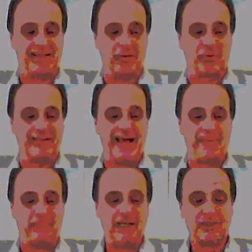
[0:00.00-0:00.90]
that when
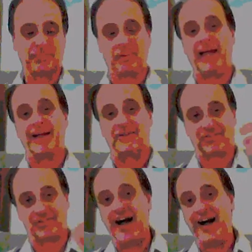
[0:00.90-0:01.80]
that peace plan
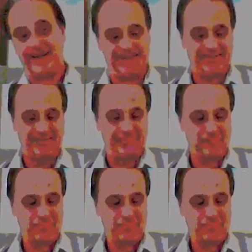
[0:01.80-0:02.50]
is signed,